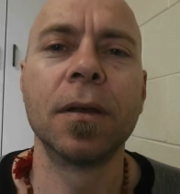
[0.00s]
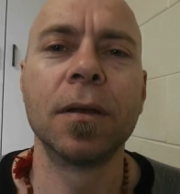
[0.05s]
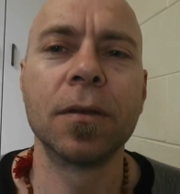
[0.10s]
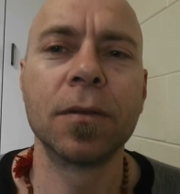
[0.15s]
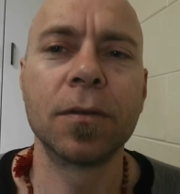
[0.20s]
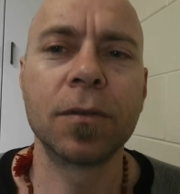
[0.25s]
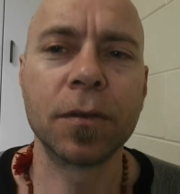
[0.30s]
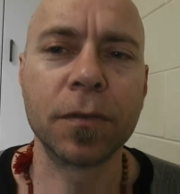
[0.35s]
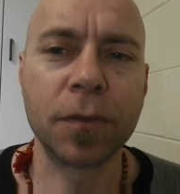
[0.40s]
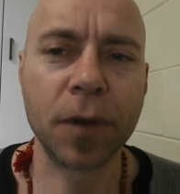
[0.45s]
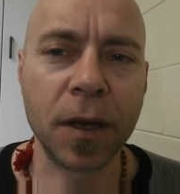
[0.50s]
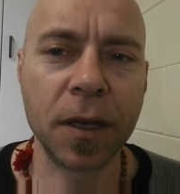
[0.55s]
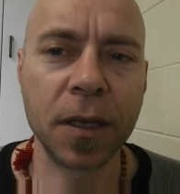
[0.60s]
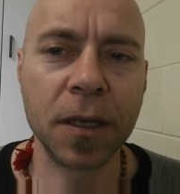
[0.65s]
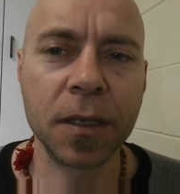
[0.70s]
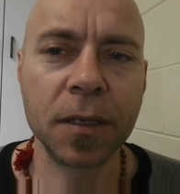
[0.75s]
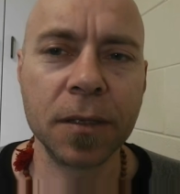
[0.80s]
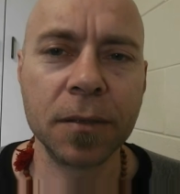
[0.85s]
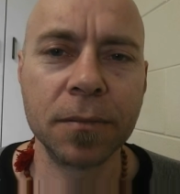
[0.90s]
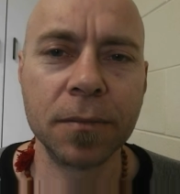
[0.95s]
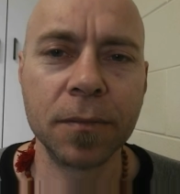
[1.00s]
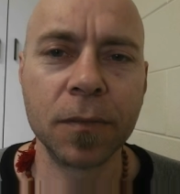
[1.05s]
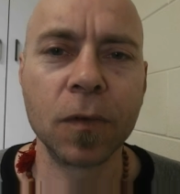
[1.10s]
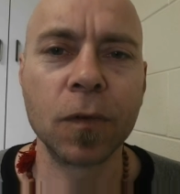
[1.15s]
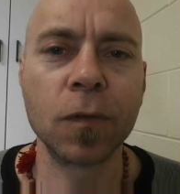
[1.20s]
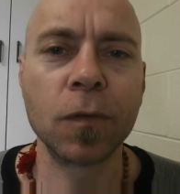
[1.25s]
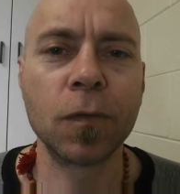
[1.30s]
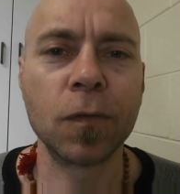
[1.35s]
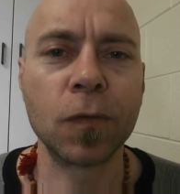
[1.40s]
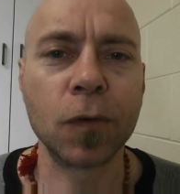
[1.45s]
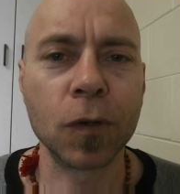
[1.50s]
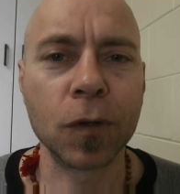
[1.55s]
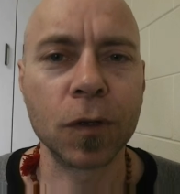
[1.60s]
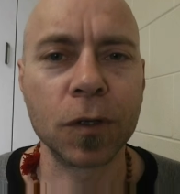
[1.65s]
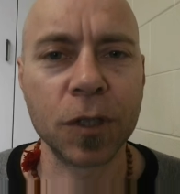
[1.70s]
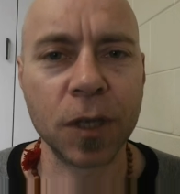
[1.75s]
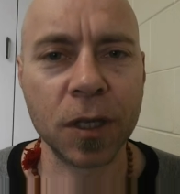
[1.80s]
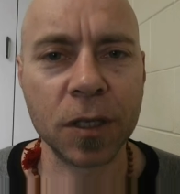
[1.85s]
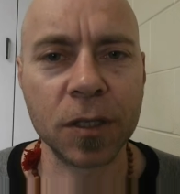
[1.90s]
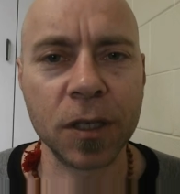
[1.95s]
Surveying for the
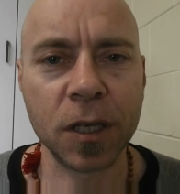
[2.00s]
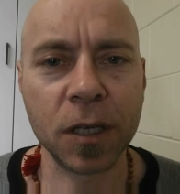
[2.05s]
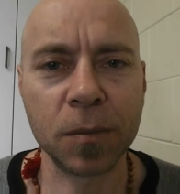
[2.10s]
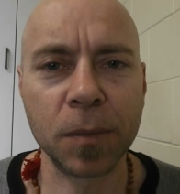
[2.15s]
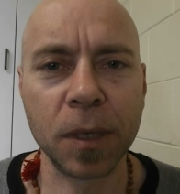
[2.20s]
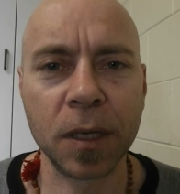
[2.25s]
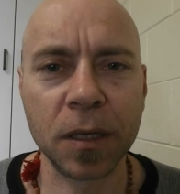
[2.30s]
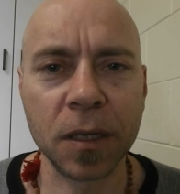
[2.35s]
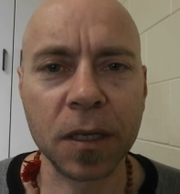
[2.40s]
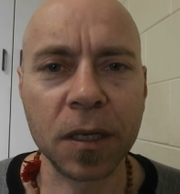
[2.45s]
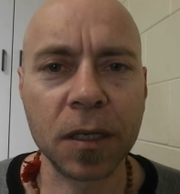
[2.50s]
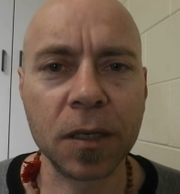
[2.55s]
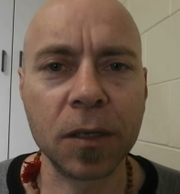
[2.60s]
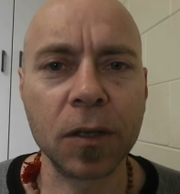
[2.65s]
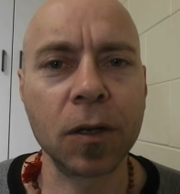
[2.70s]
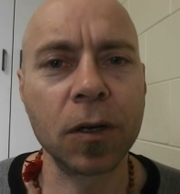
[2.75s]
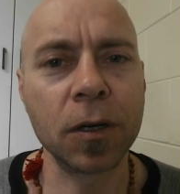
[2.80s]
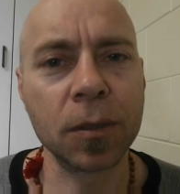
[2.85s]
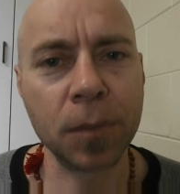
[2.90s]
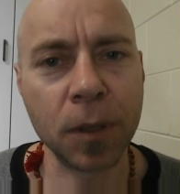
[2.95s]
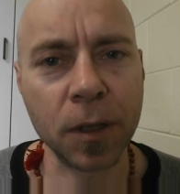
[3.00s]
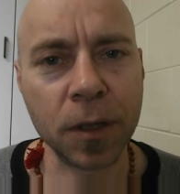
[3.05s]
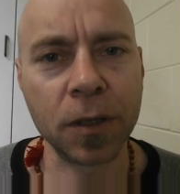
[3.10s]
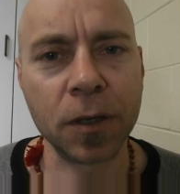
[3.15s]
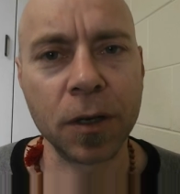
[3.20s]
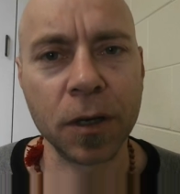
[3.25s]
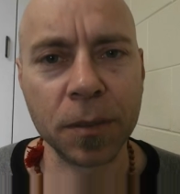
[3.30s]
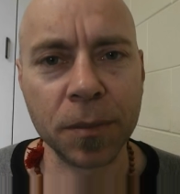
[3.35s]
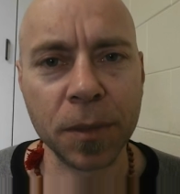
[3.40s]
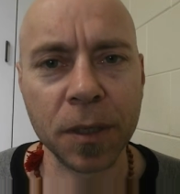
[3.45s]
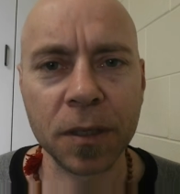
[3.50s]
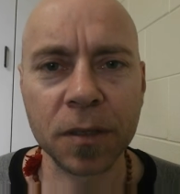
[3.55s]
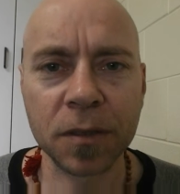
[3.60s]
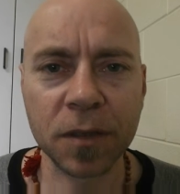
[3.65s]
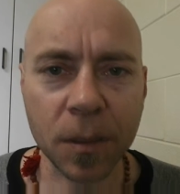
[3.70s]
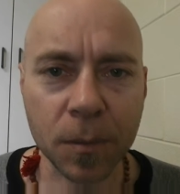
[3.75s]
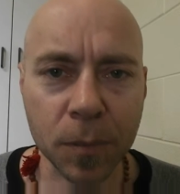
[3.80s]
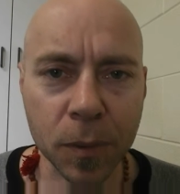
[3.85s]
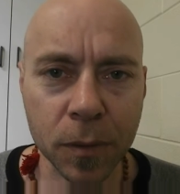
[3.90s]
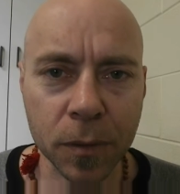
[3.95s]
Sheshnaag Mandir 9 by 9 metre
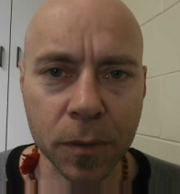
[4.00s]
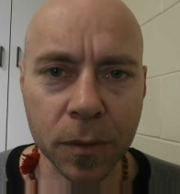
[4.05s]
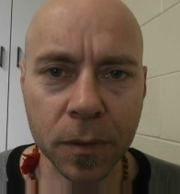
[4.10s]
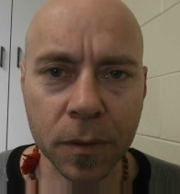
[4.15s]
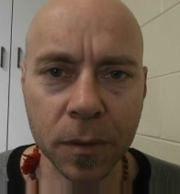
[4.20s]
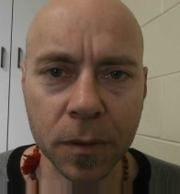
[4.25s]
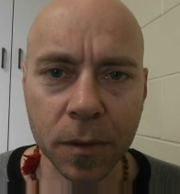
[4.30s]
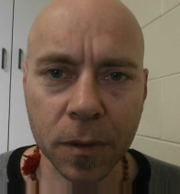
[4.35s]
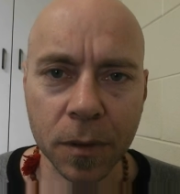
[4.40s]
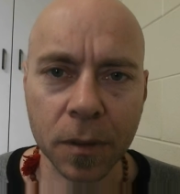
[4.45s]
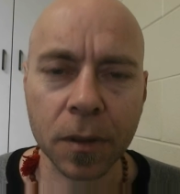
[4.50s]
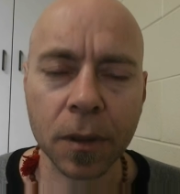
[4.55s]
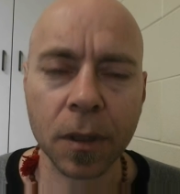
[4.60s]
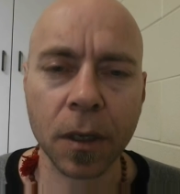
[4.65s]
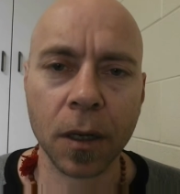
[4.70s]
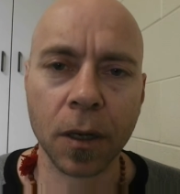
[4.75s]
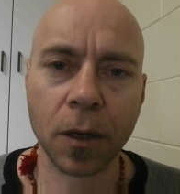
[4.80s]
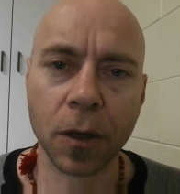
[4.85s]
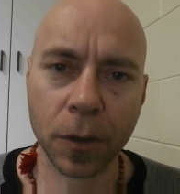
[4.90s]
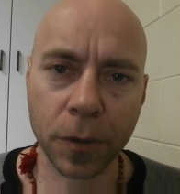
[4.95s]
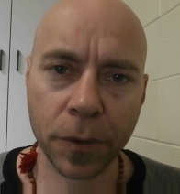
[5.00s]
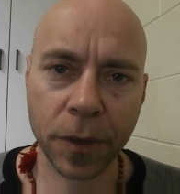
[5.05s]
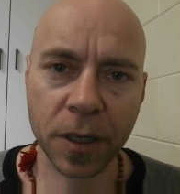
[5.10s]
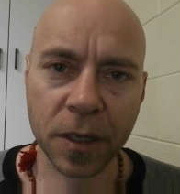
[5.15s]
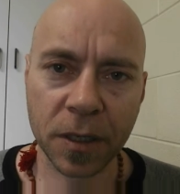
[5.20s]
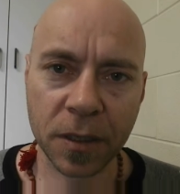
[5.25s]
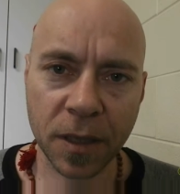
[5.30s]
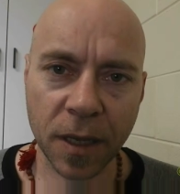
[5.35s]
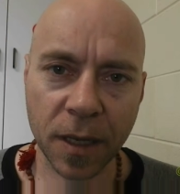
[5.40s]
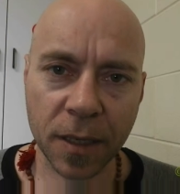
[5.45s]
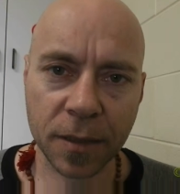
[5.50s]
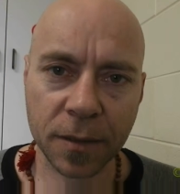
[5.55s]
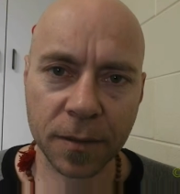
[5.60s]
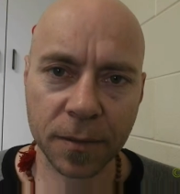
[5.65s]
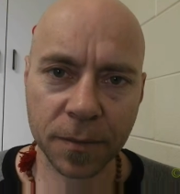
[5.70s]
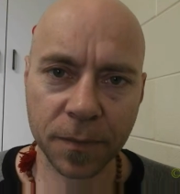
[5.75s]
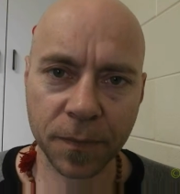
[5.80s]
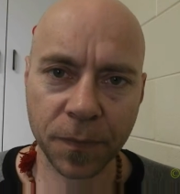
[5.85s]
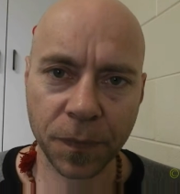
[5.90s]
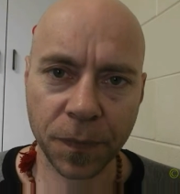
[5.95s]
temple already done.
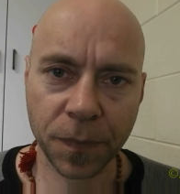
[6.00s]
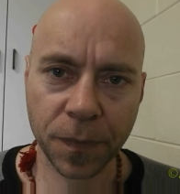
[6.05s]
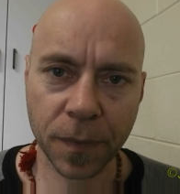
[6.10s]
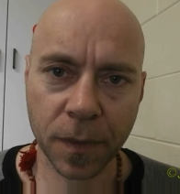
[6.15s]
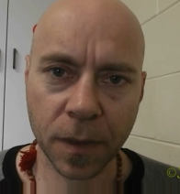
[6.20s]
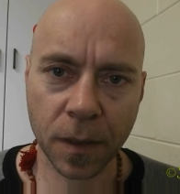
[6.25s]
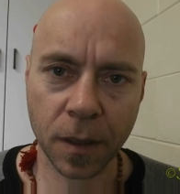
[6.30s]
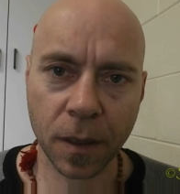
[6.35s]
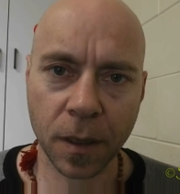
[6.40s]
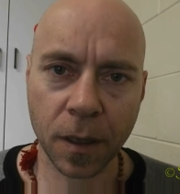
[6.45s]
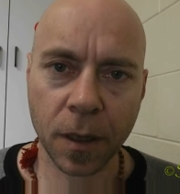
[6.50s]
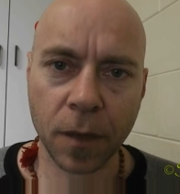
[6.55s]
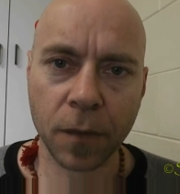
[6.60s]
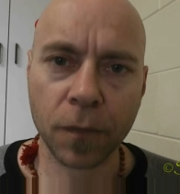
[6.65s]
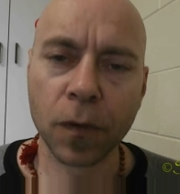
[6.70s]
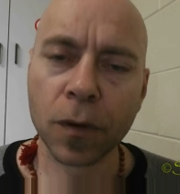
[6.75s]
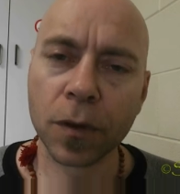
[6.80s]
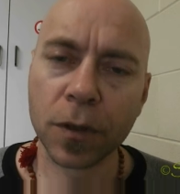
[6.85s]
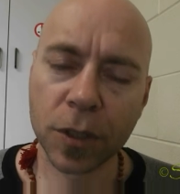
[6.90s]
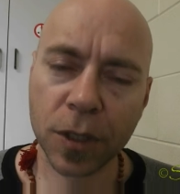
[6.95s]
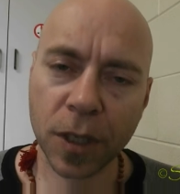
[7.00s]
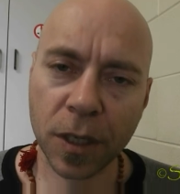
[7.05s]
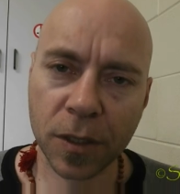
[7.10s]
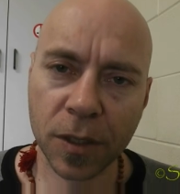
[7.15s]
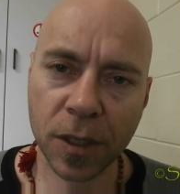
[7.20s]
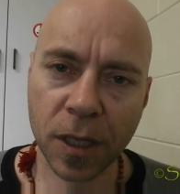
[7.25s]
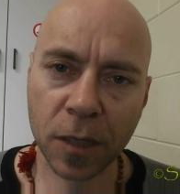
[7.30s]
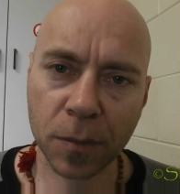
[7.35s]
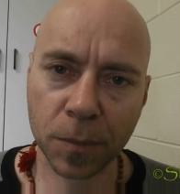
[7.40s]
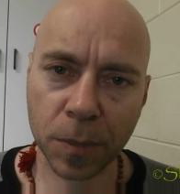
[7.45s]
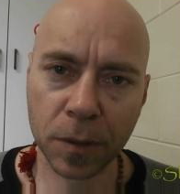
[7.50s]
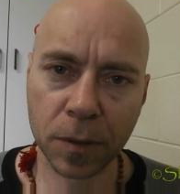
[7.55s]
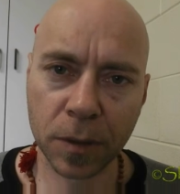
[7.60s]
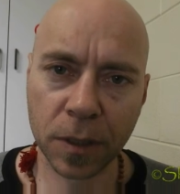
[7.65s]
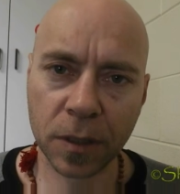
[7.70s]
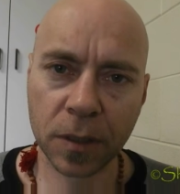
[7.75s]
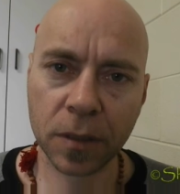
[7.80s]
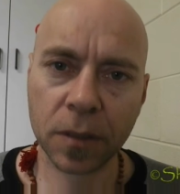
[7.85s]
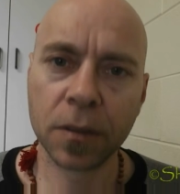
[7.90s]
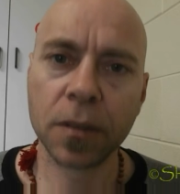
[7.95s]
For the Sheshnaag
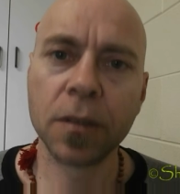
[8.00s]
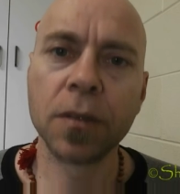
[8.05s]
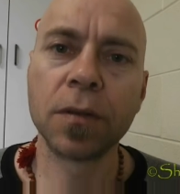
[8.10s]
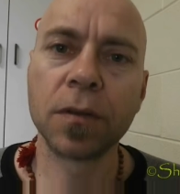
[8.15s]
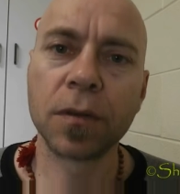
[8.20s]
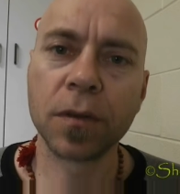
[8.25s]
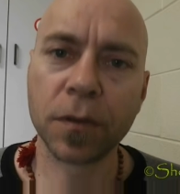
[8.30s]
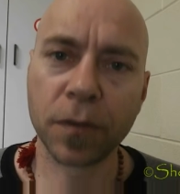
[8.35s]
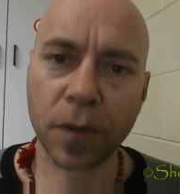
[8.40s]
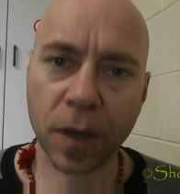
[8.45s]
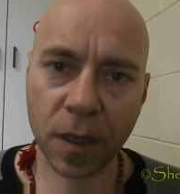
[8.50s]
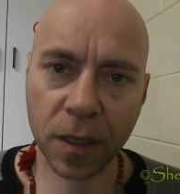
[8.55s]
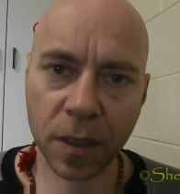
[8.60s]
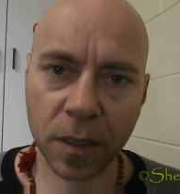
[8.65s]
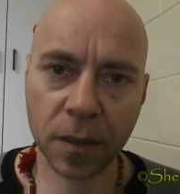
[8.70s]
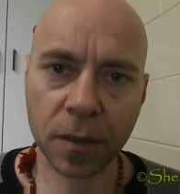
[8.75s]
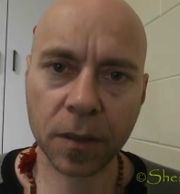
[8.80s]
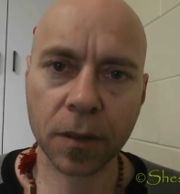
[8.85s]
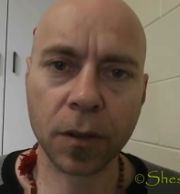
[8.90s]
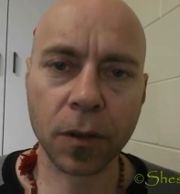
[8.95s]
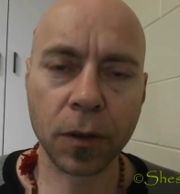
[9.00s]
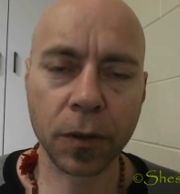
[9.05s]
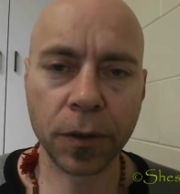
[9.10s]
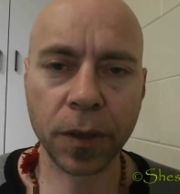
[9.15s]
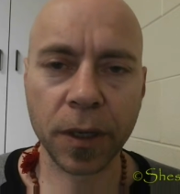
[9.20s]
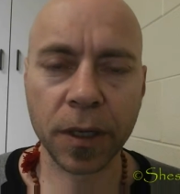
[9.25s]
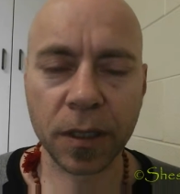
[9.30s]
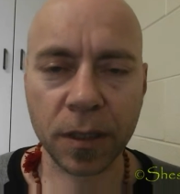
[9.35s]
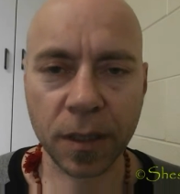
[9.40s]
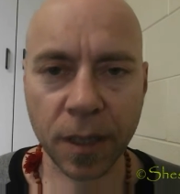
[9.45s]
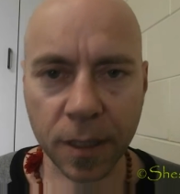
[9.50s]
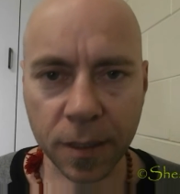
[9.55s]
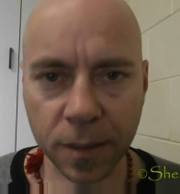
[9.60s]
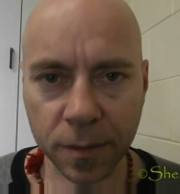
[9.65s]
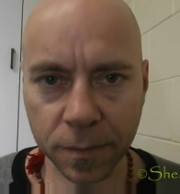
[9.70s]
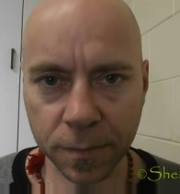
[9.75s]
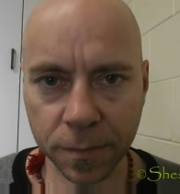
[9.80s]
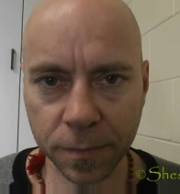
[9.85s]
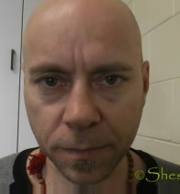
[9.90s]
building surveying already done.